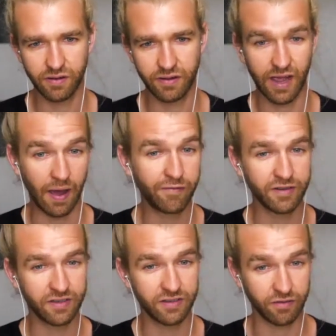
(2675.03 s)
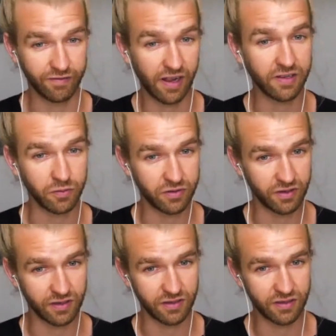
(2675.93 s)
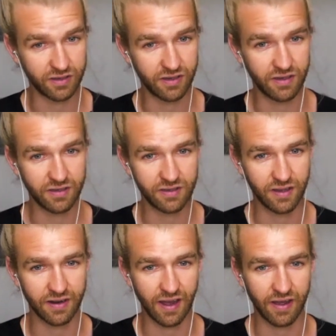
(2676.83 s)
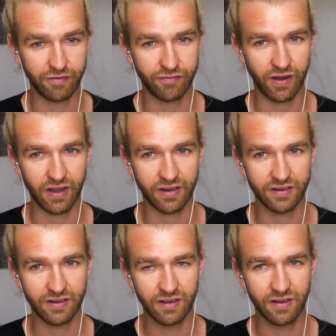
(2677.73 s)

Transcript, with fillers: the emphasis on values in this is that I find